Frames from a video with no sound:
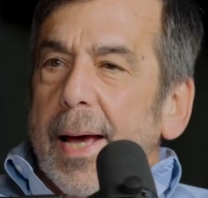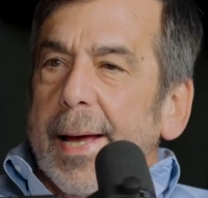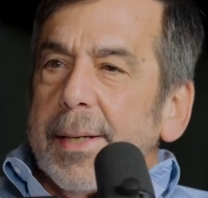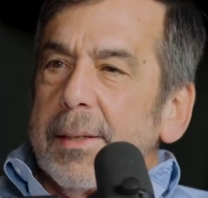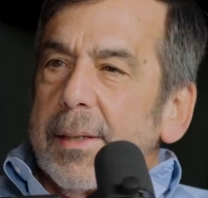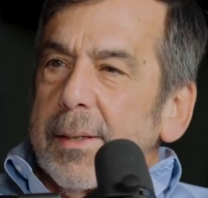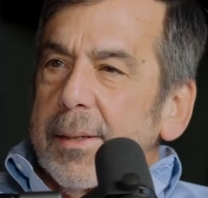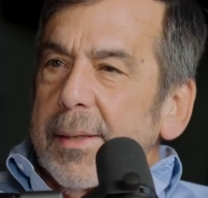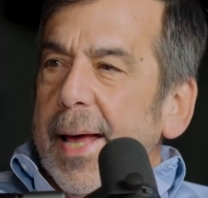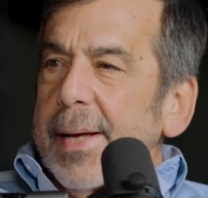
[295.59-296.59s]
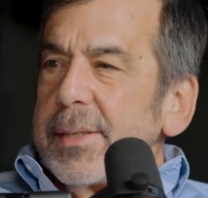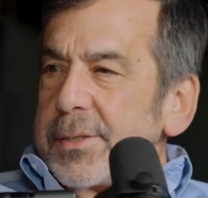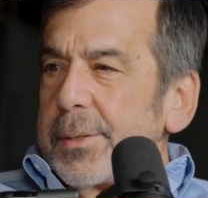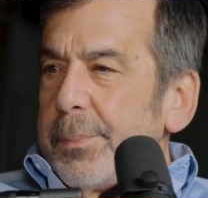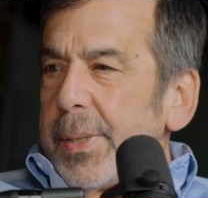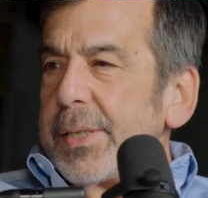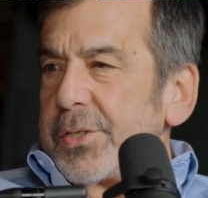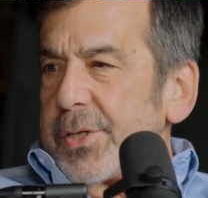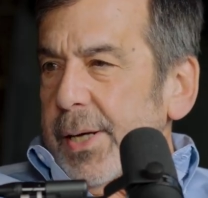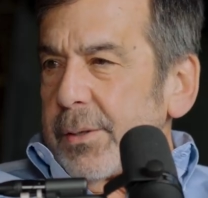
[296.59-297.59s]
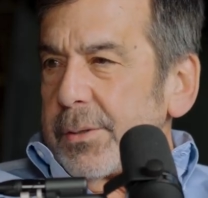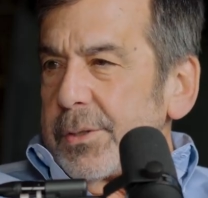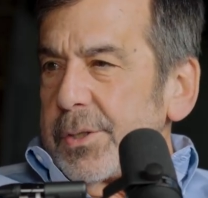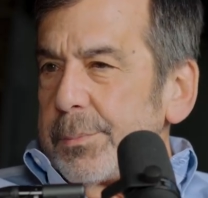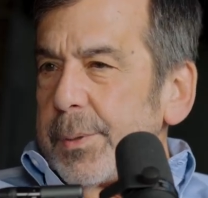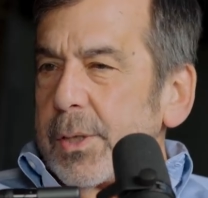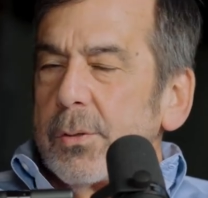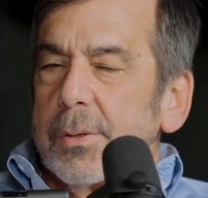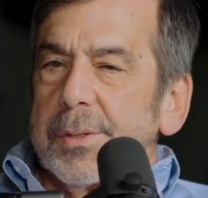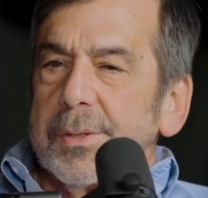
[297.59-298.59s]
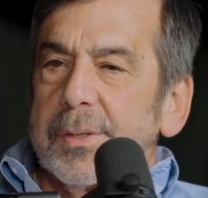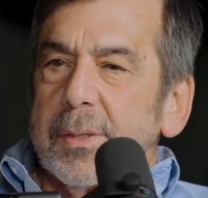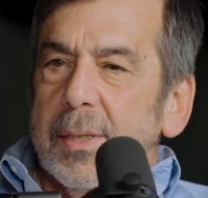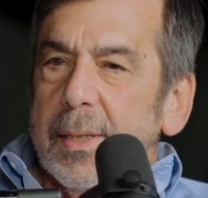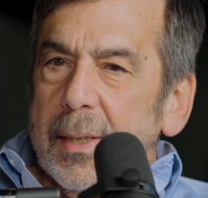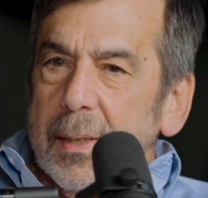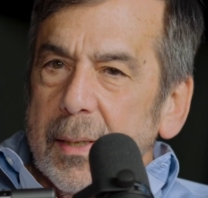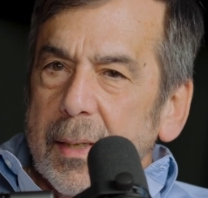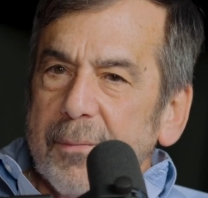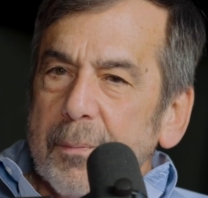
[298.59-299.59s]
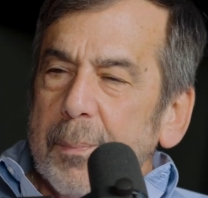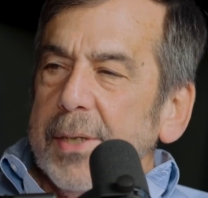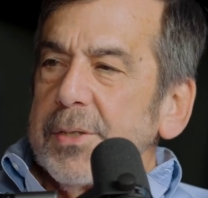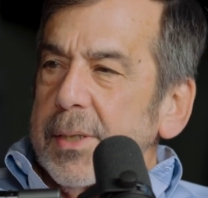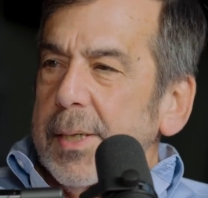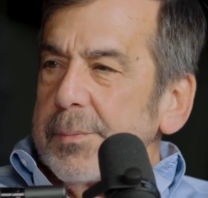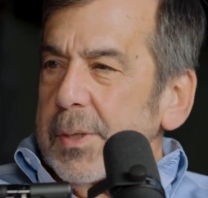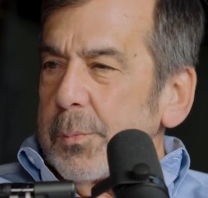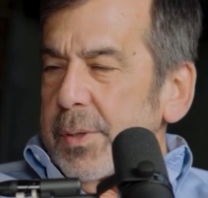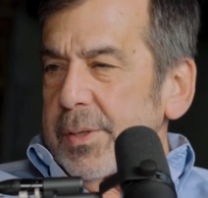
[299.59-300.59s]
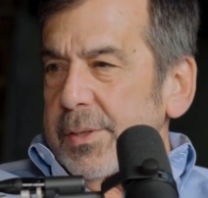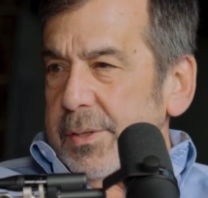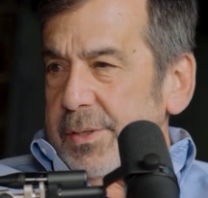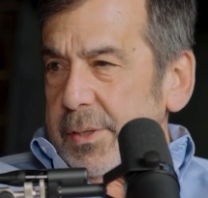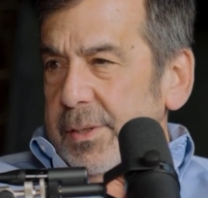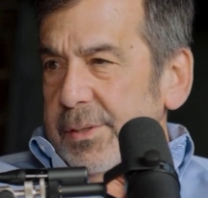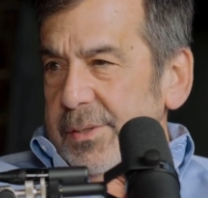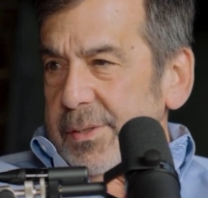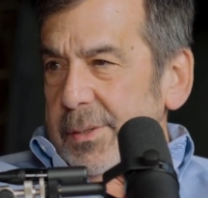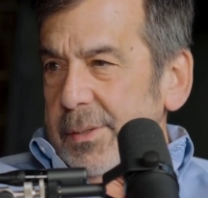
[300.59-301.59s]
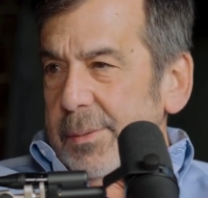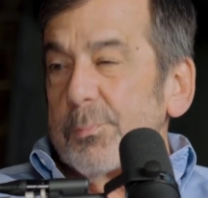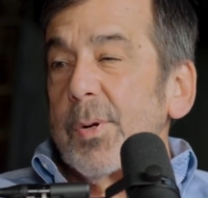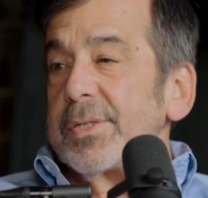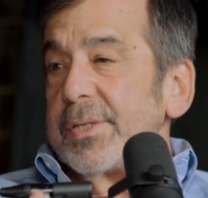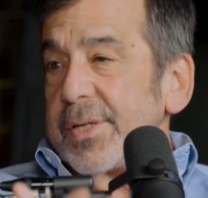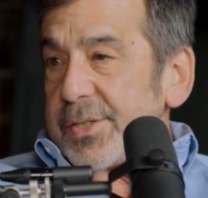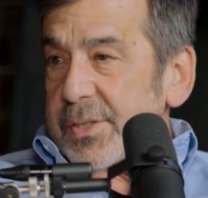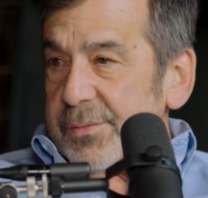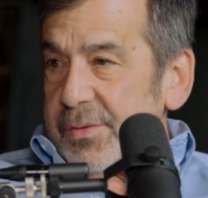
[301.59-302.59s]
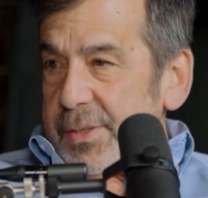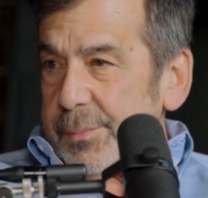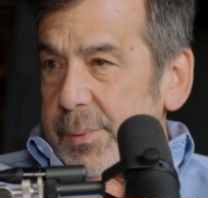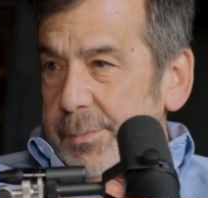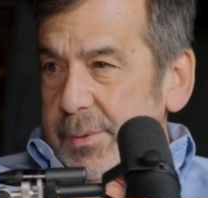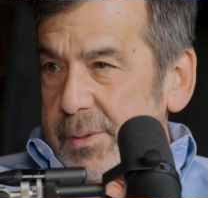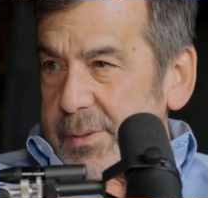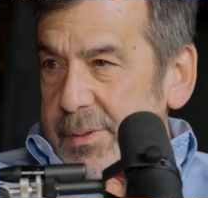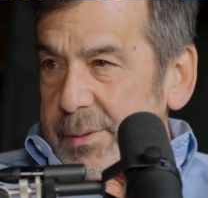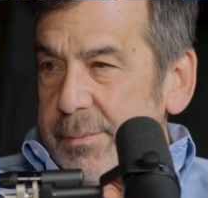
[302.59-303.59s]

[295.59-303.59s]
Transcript: And that is a big challenge, because if a patient comes in with a disease, a presentation of symptoms,